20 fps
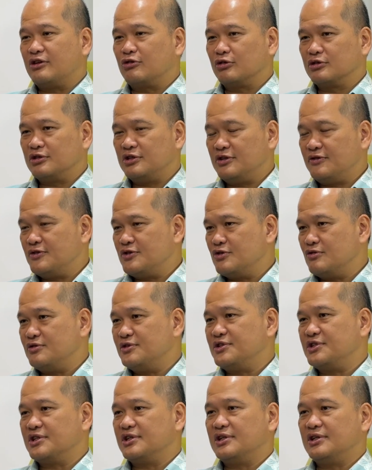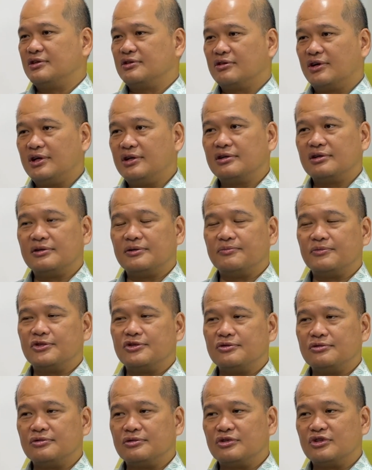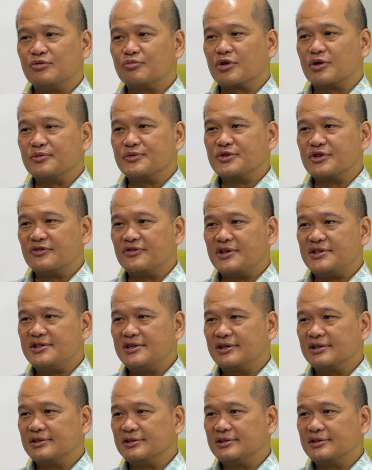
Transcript: alternative solution, right, to the problems you're facing.